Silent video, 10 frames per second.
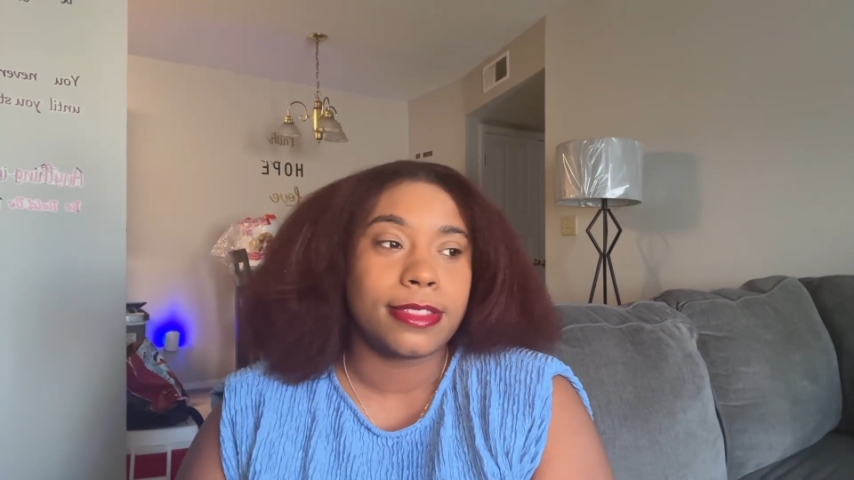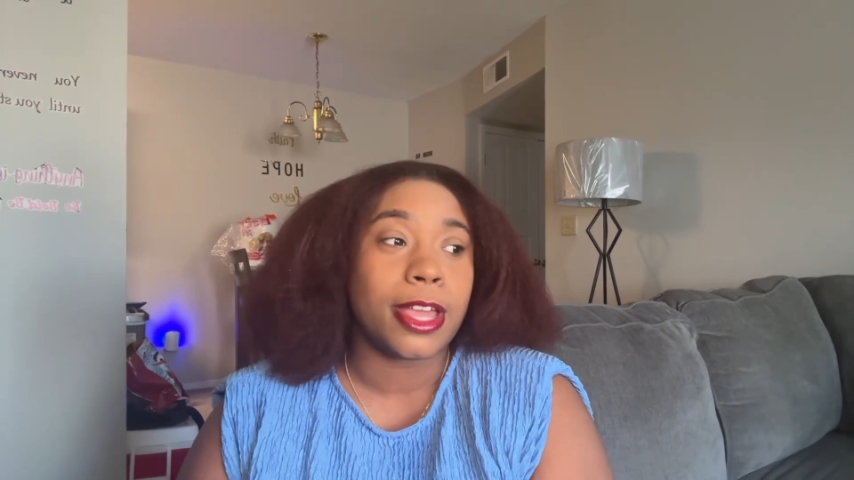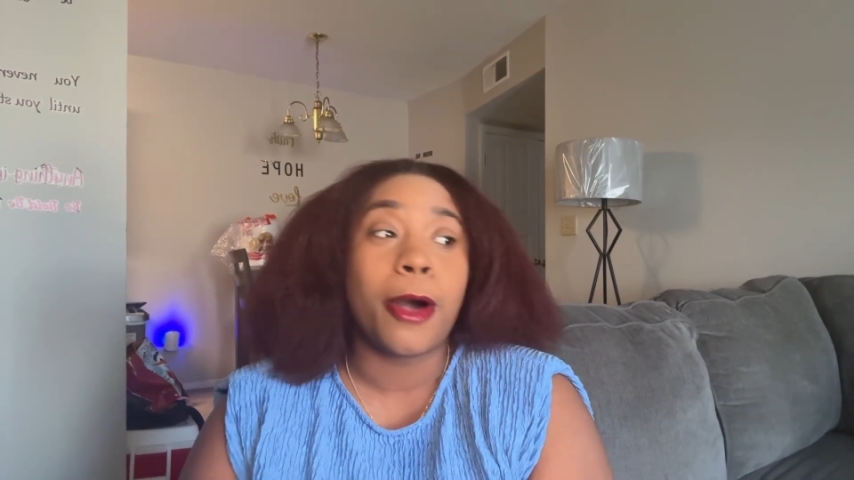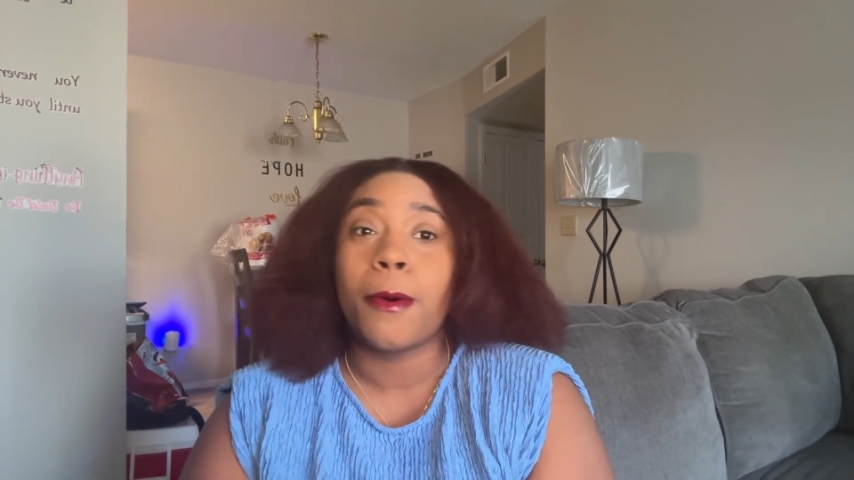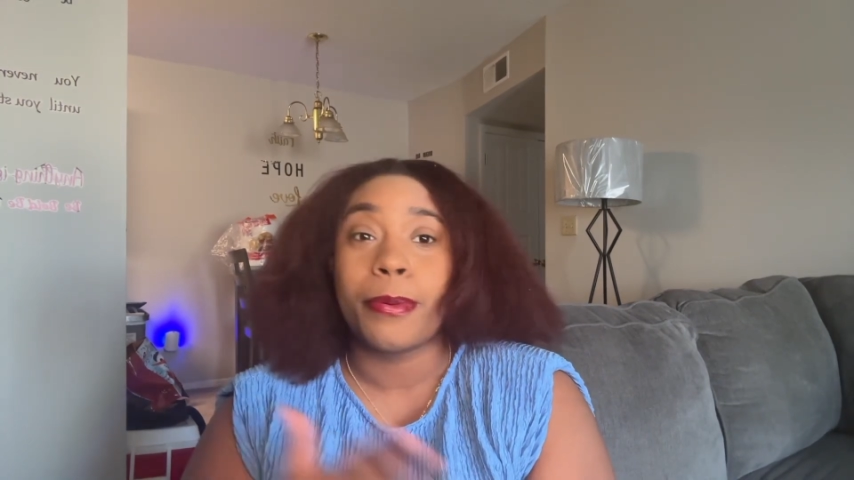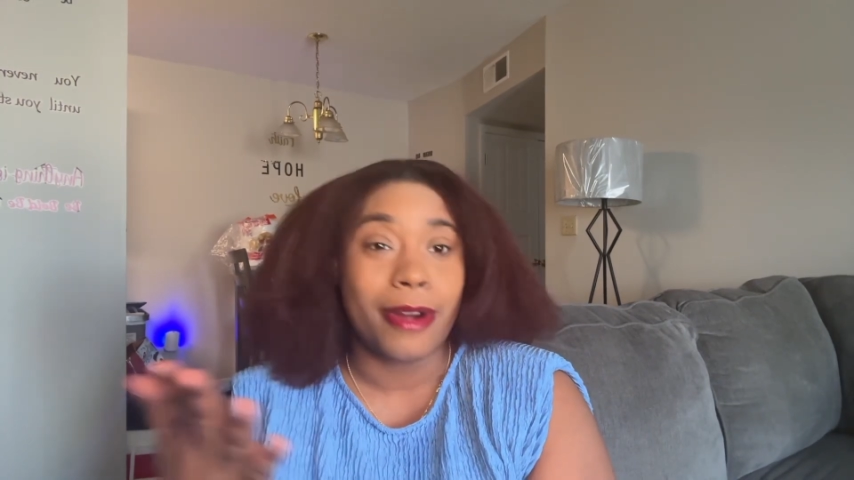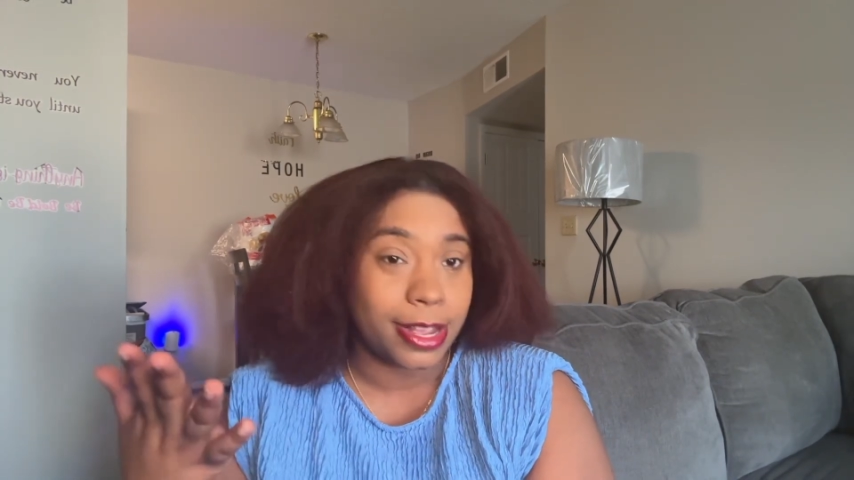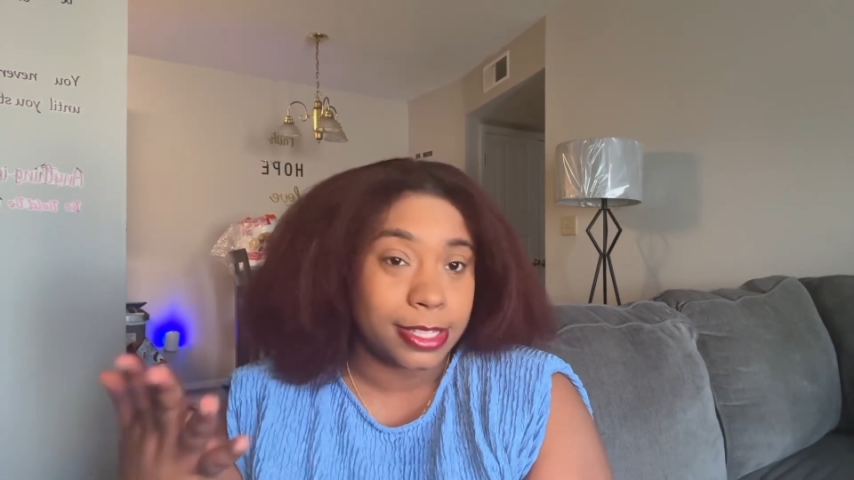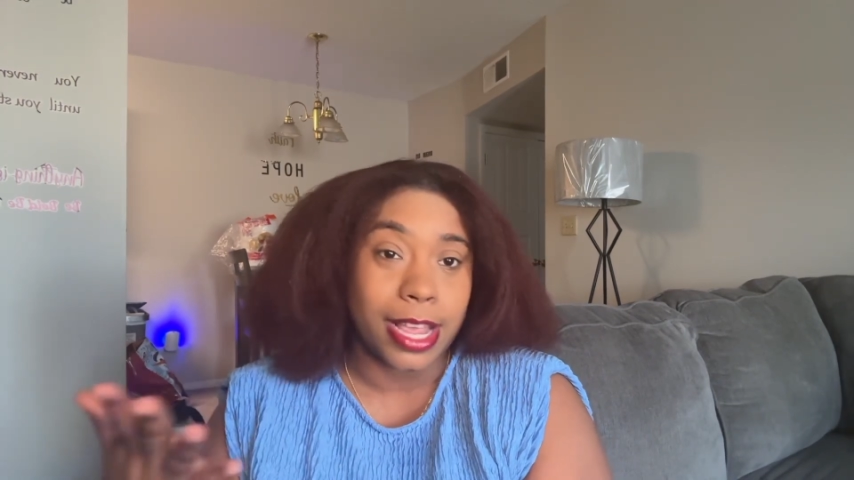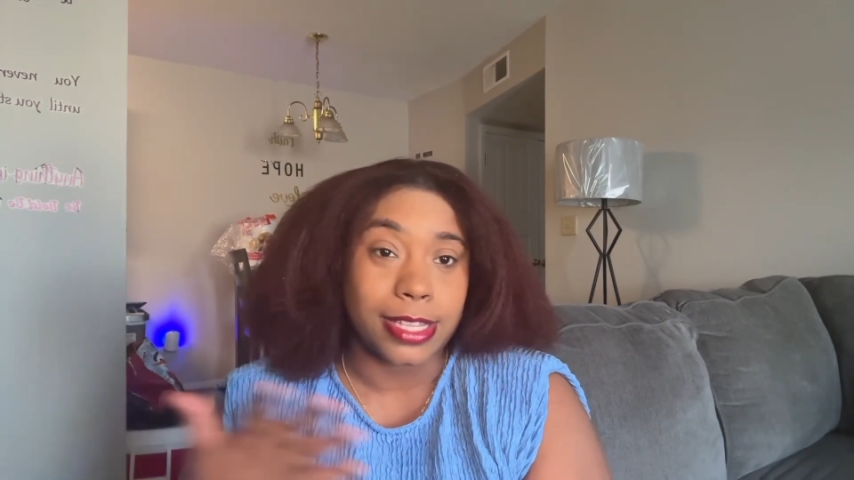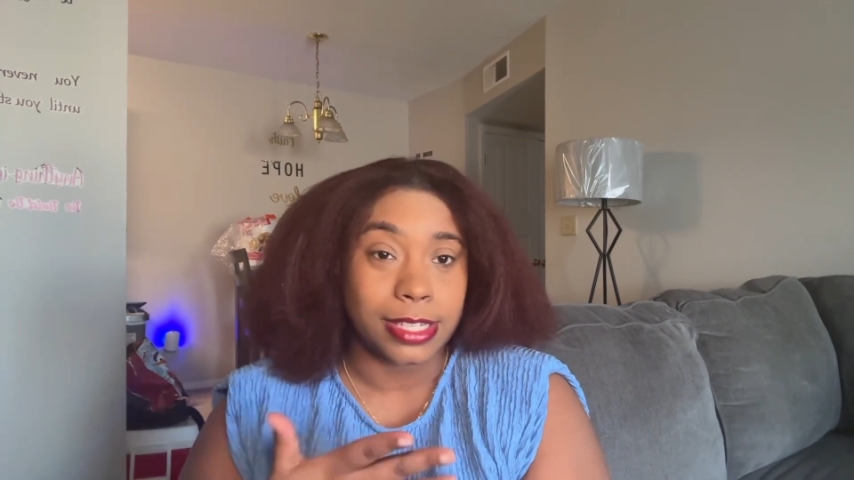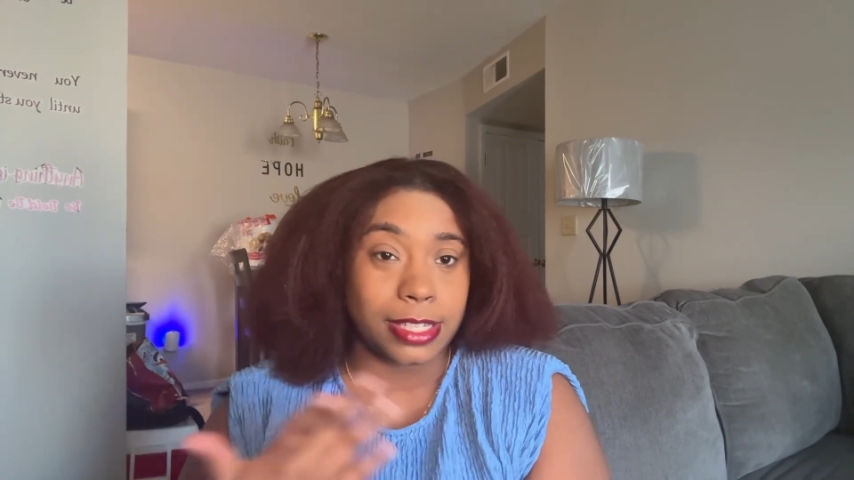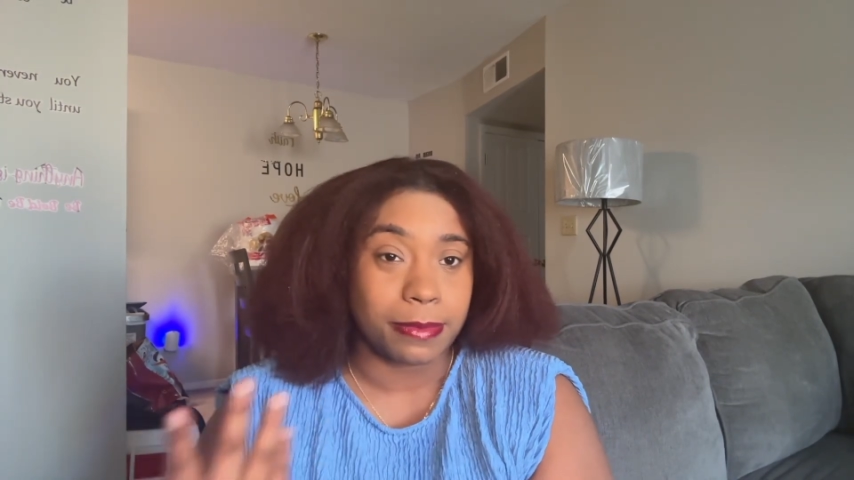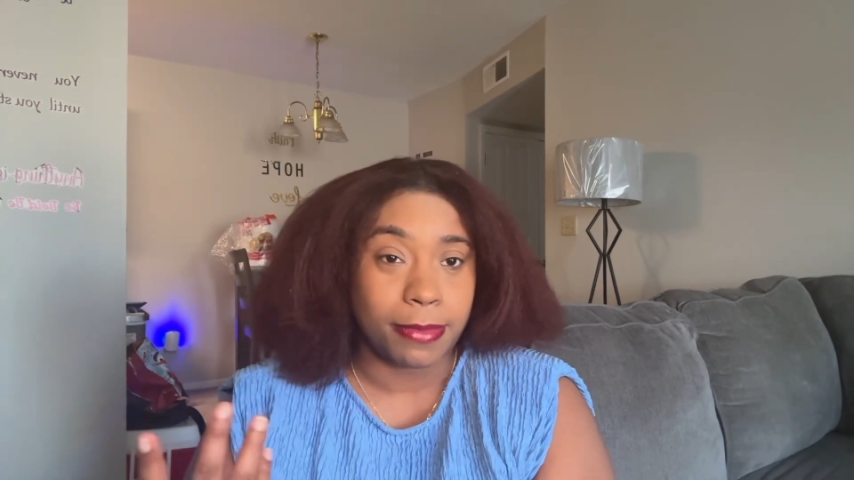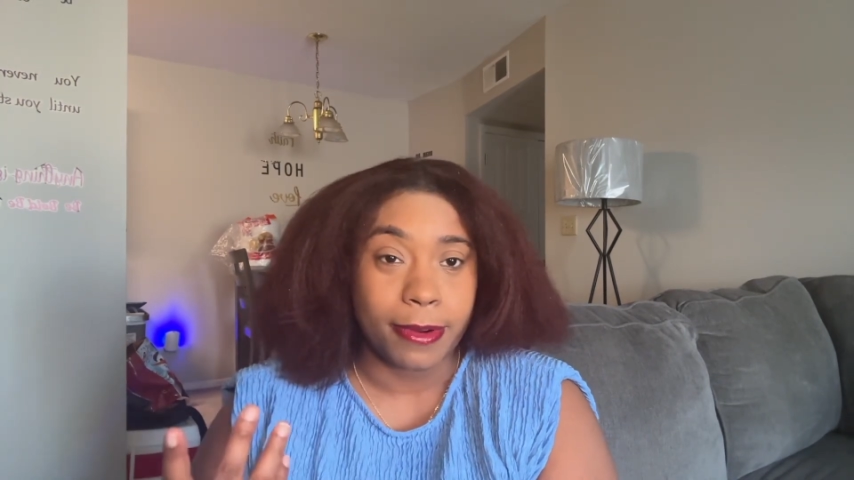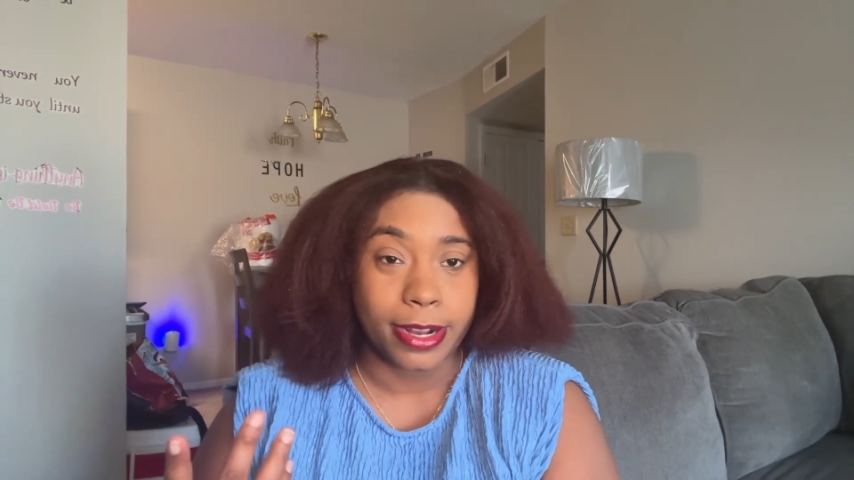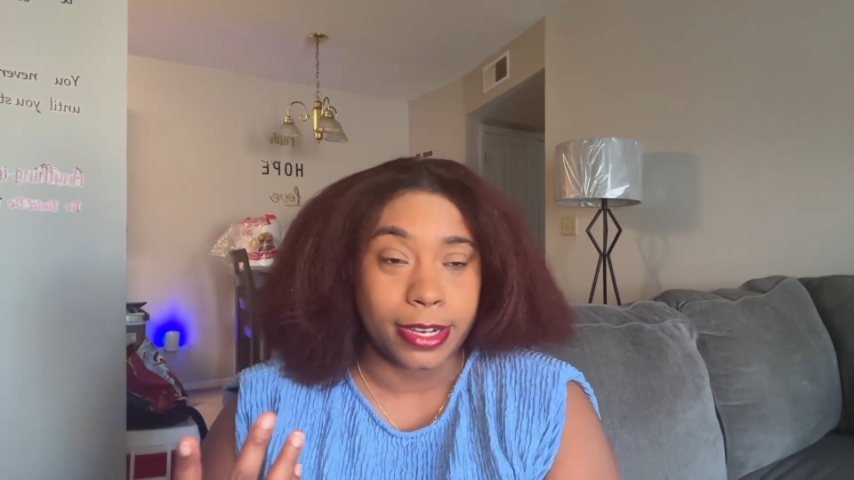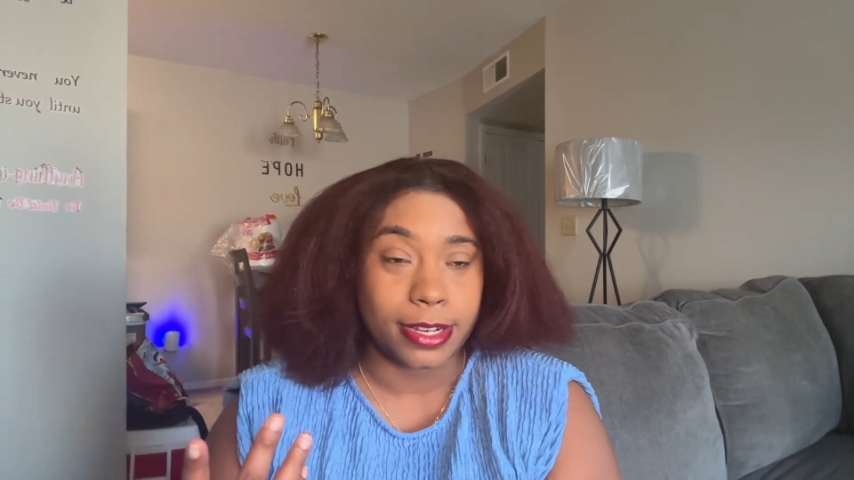whole process is important.